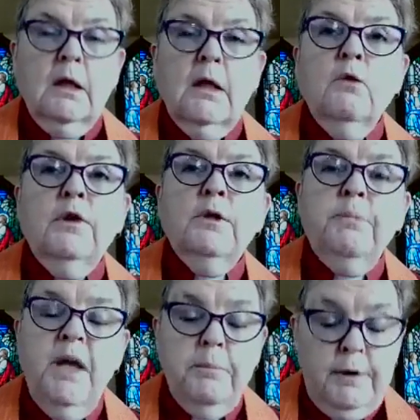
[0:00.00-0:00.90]
Now, when the
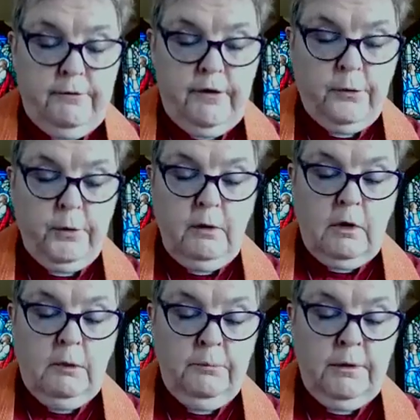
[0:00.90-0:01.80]
people of Israel
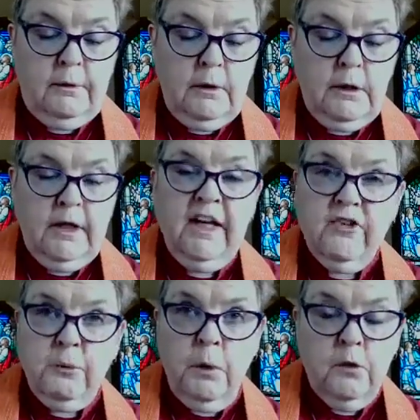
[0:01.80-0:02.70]
grumble
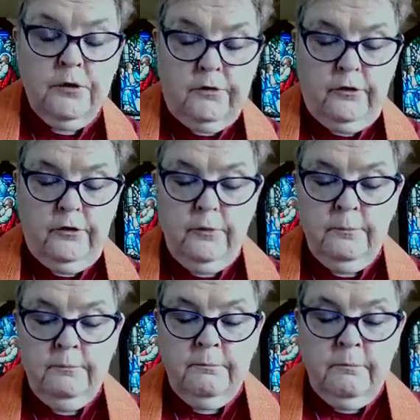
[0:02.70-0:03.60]
against Moses,
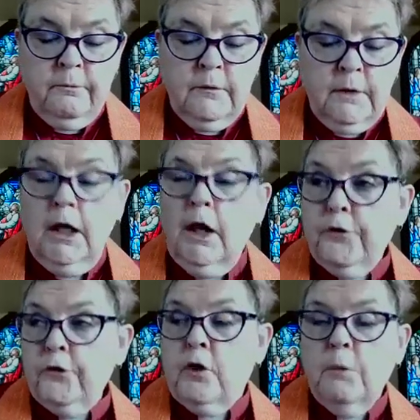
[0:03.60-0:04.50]
they
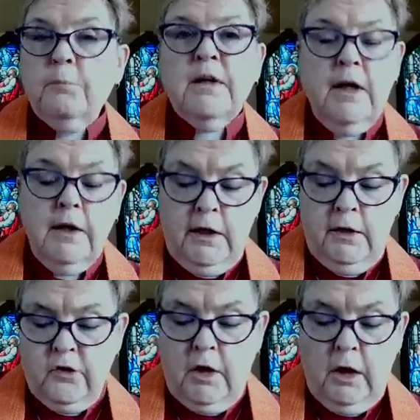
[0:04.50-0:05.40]
also grumble
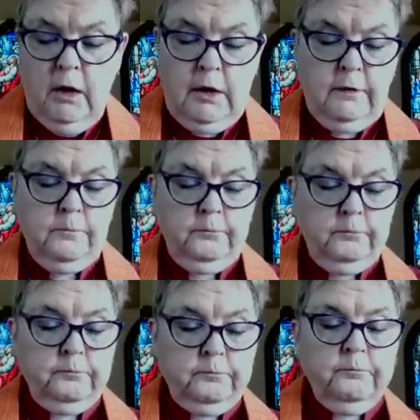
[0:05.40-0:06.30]
against God.
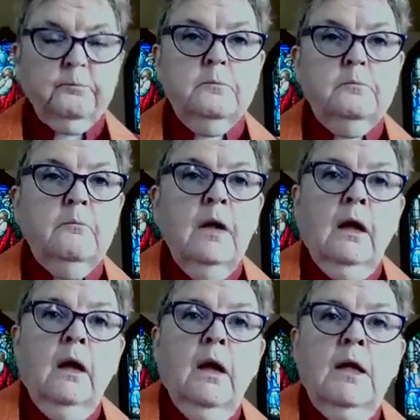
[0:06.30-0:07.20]

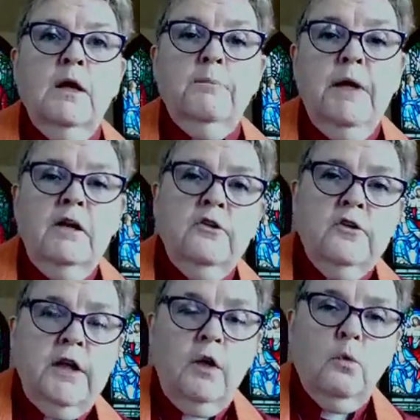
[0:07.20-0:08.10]
And they begin
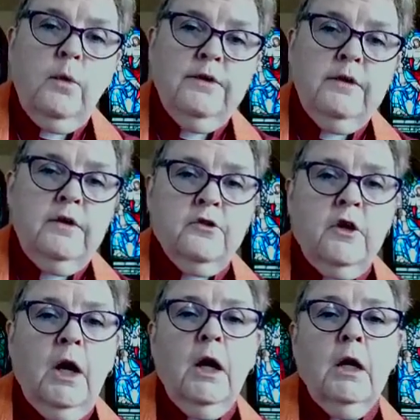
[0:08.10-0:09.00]
to doubt whether this
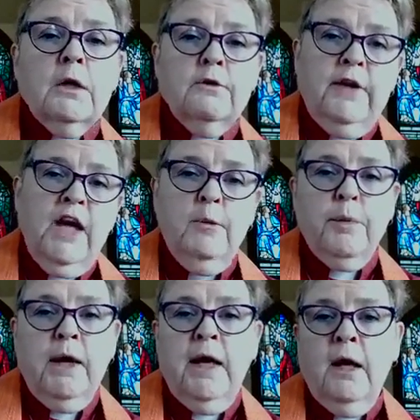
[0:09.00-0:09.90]
God of
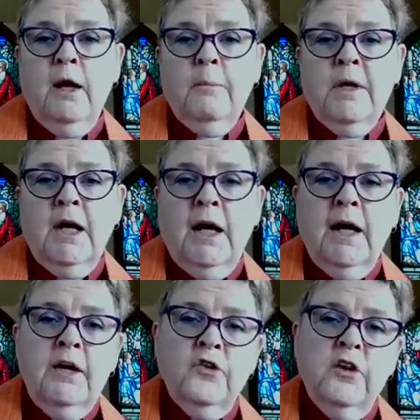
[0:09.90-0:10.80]
Abraham and
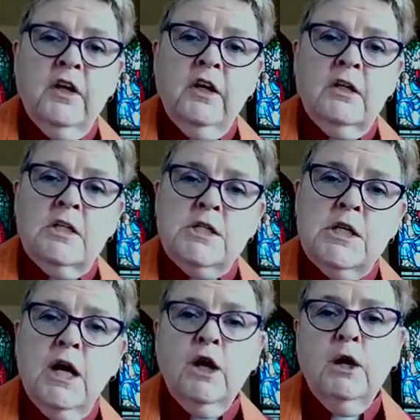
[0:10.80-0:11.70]
Isaac and
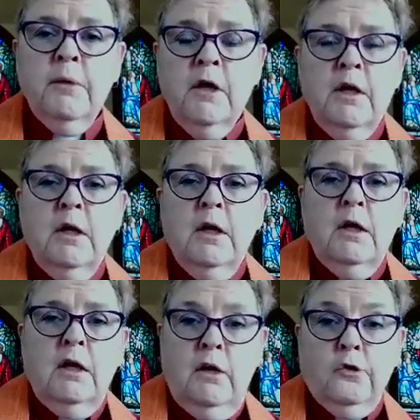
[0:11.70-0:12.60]
Jacob
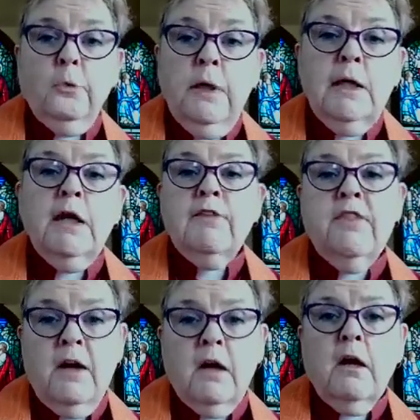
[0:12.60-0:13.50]
is
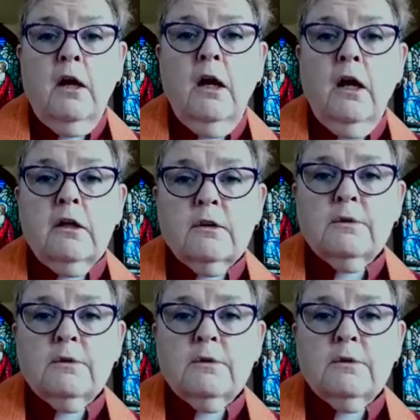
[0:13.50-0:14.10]
really their God.